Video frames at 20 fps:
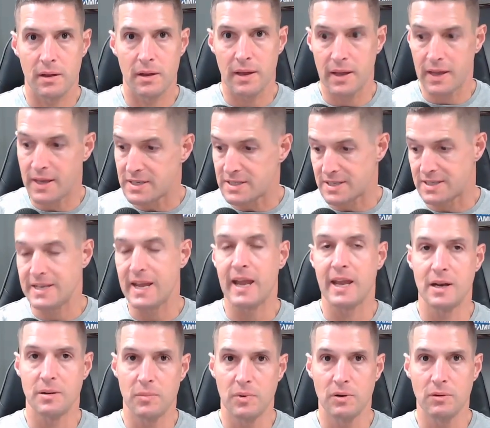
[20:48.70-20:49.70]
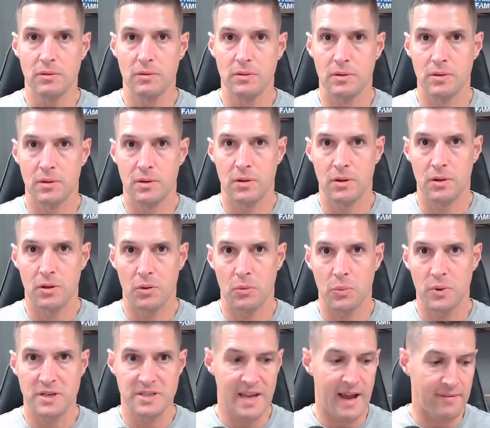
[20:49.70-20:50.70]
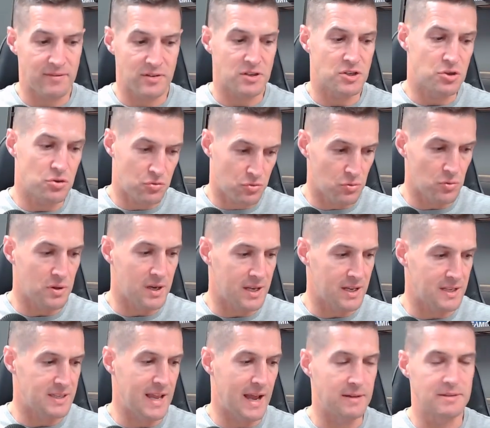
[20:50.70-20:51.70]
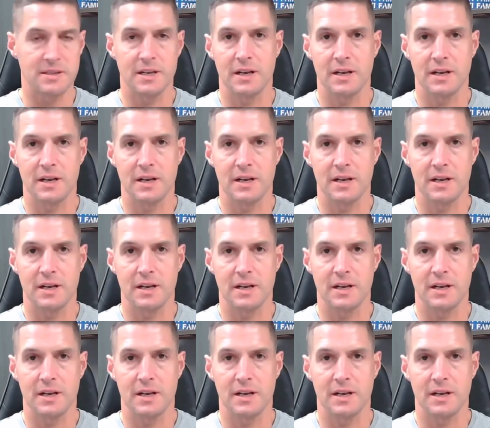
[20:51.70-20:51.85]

is attainable? We just have to truly get down